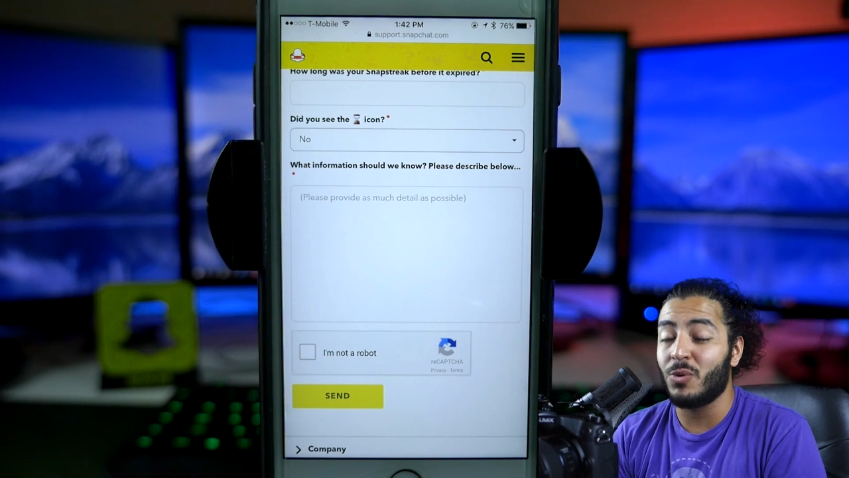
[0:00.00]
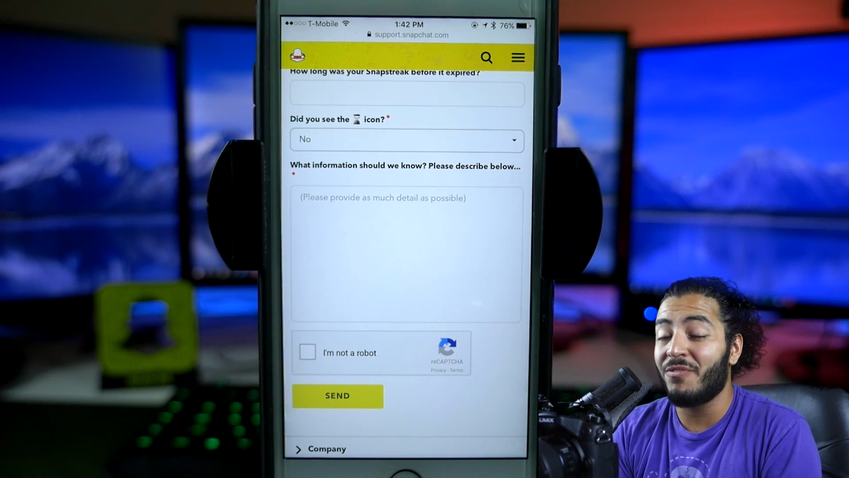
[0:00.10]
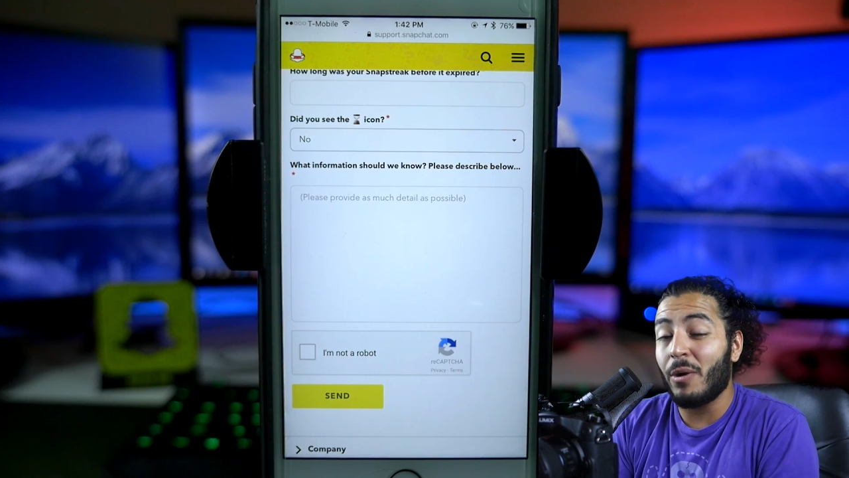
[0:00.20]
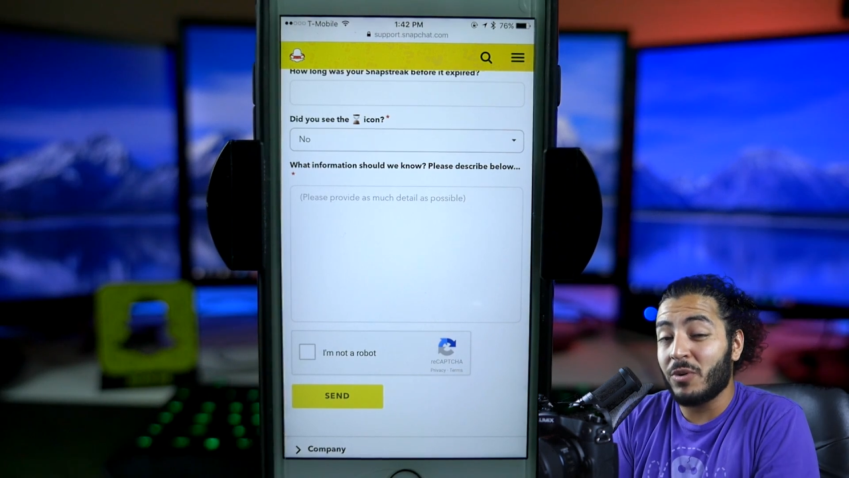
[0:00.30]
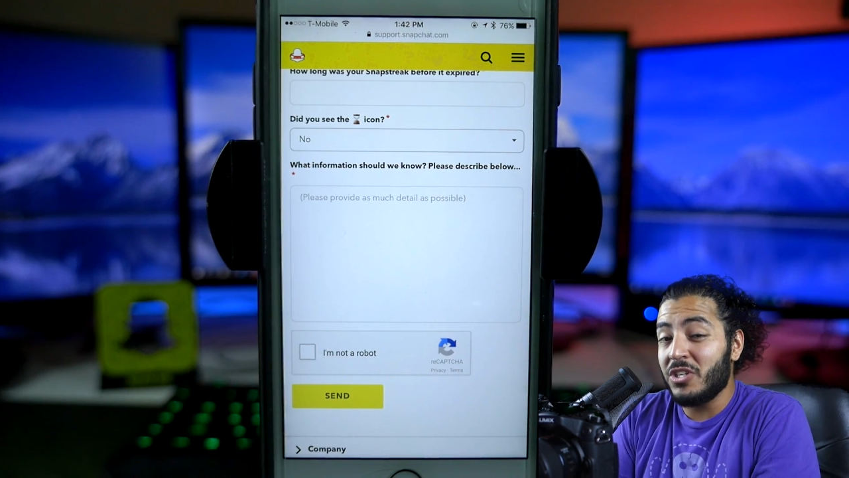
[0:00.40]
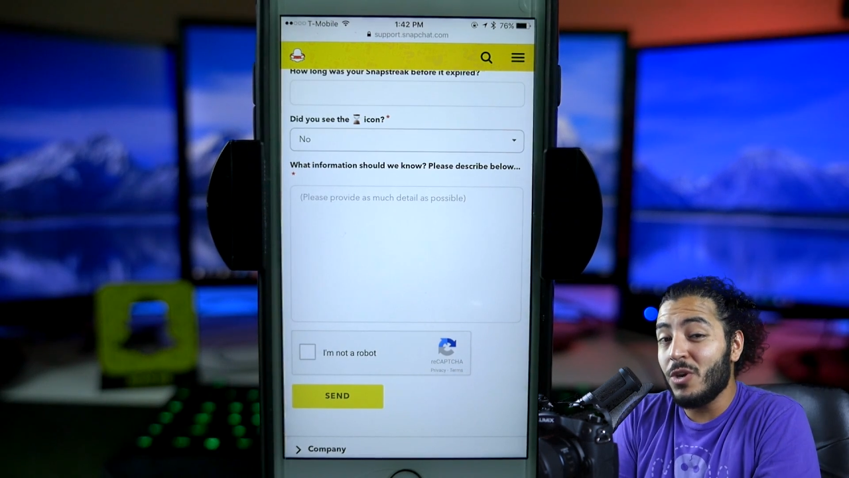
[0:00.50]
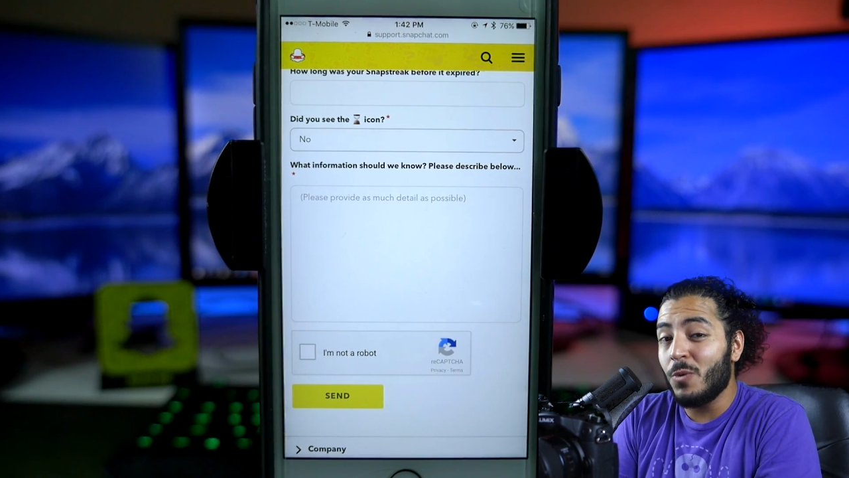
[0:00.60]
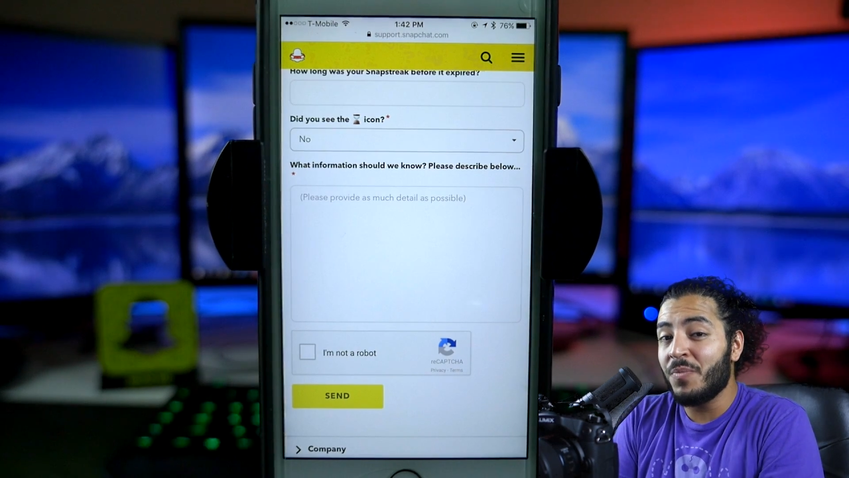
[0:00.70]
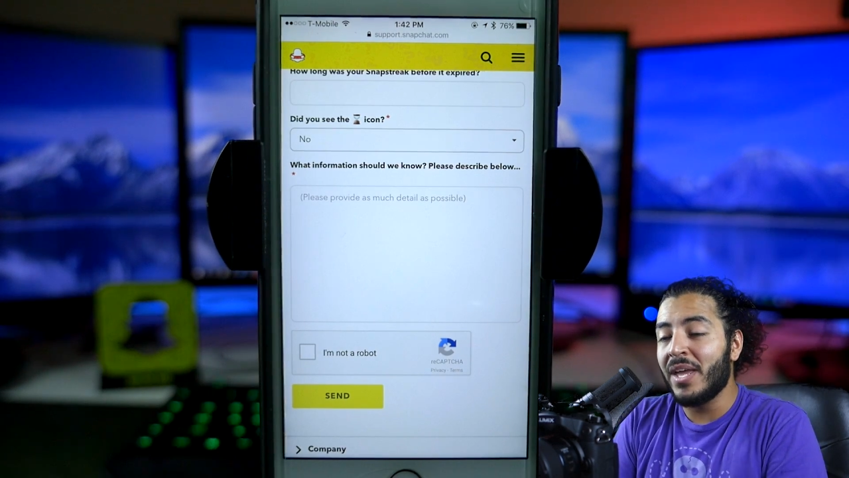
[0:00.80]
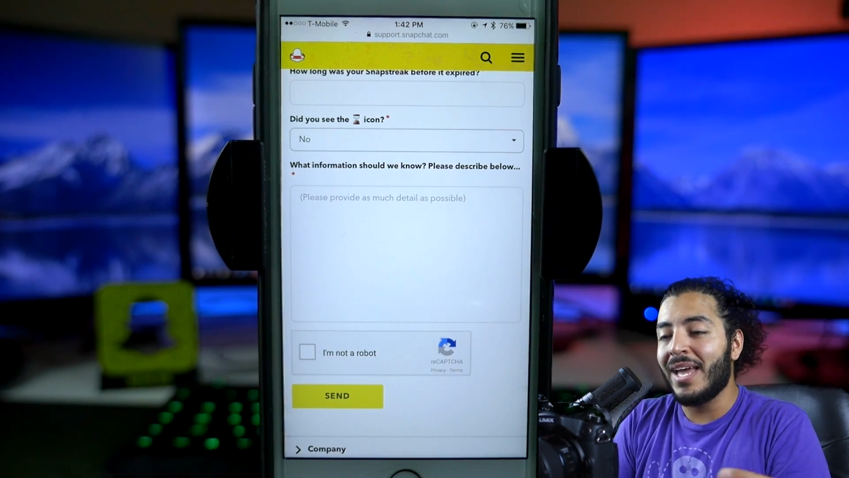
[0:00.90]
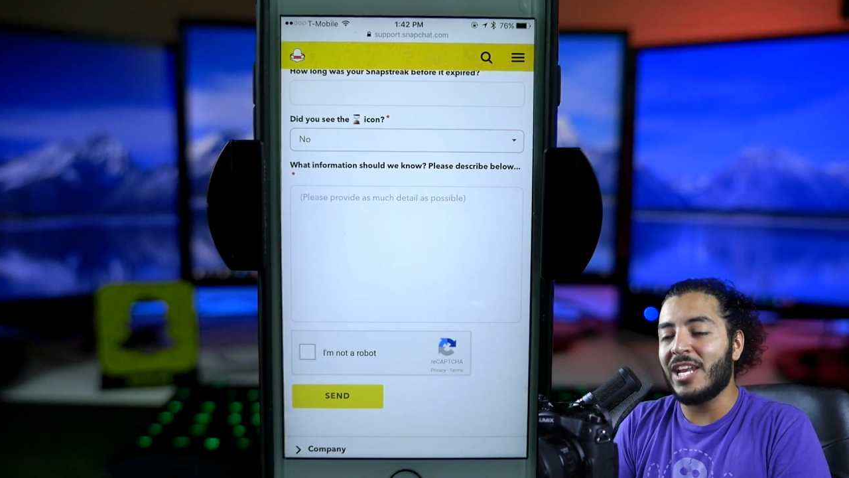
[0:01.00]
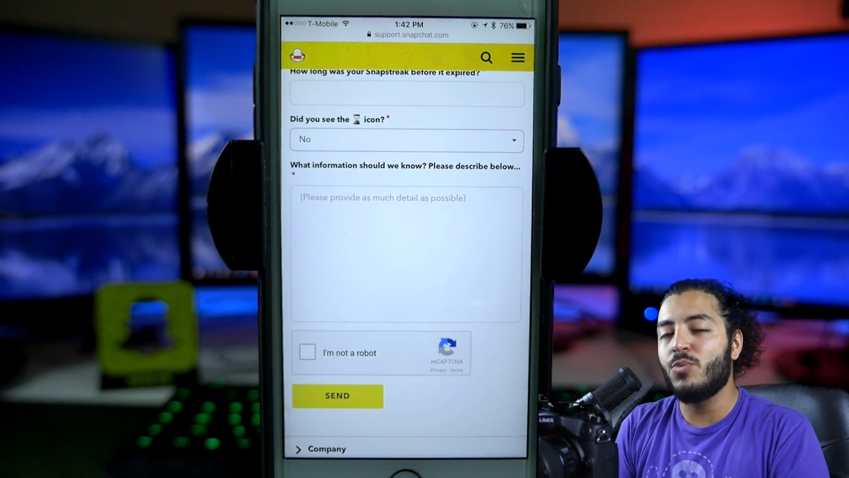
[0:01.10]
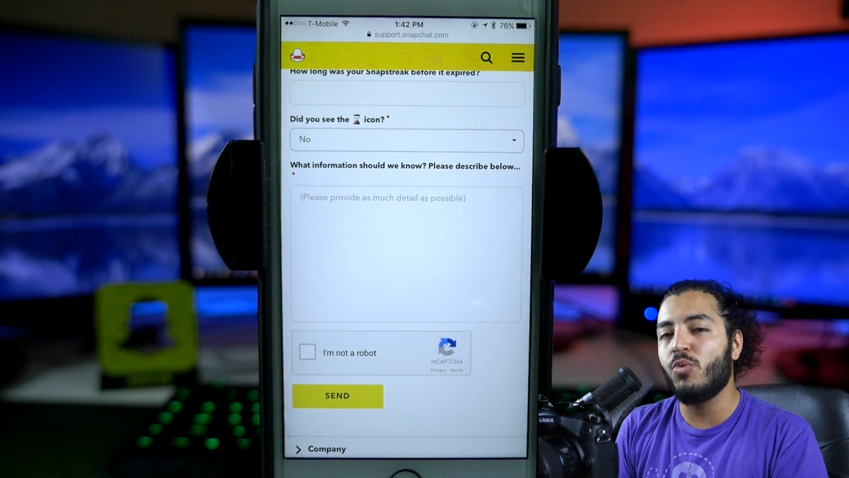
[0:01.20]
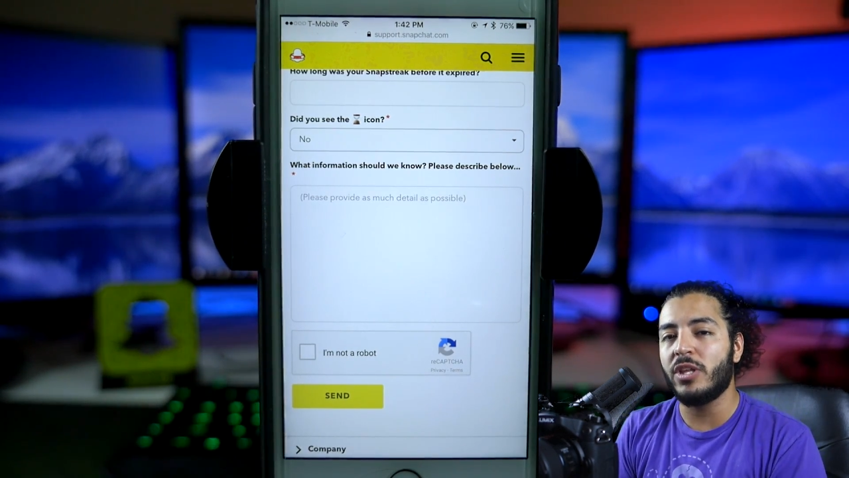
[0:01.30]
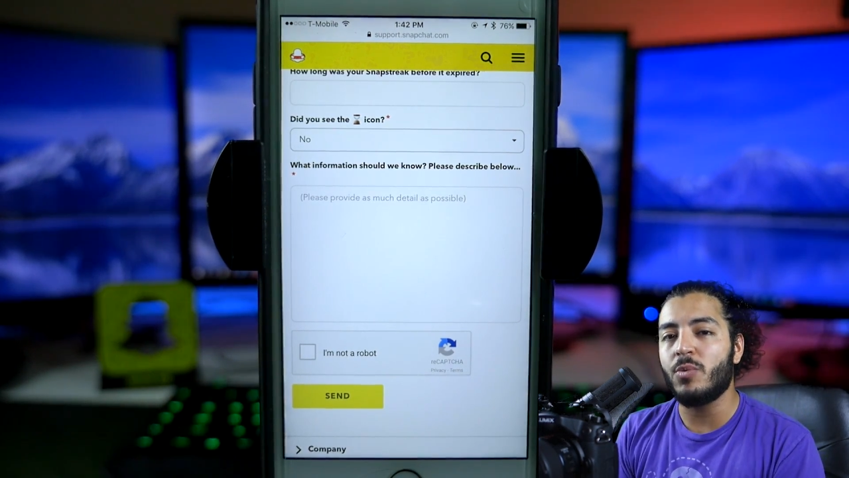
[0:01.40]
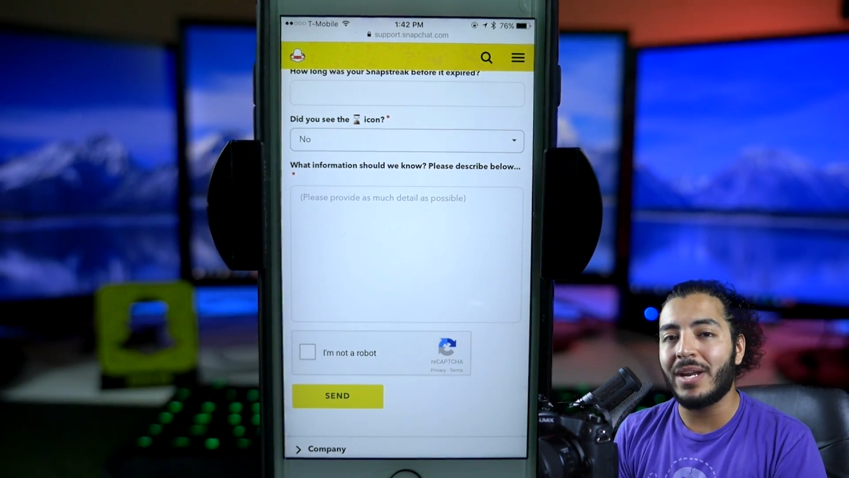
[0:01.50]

So if I were you and you really